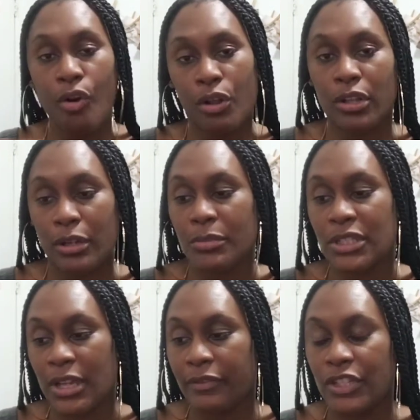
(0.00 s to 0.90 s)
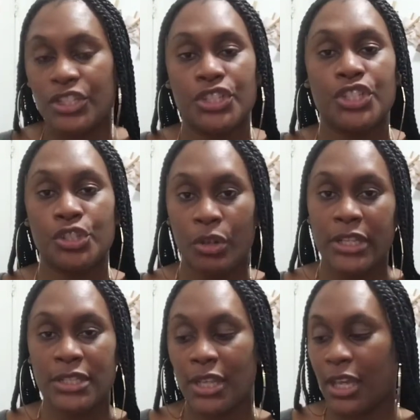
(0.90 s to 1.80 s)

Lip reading: all of them stuff. They just join